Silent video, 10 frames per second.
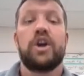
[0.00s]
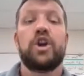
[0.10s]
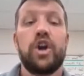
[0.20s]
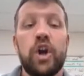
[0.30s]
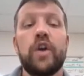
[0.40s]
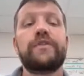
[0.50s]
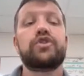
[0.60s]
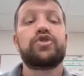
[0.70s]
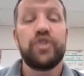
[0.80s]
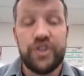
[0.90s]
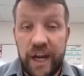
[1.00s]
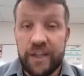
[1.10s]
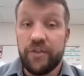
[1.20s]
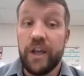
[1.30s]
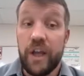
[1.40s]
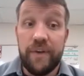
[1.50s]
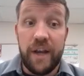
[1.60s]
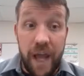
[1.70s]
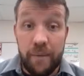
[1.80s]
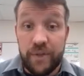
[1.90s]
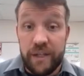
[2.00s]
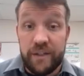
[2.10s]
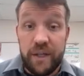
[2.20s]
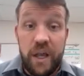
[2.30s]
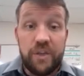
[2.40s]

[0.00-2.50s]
curved trajectory of an object.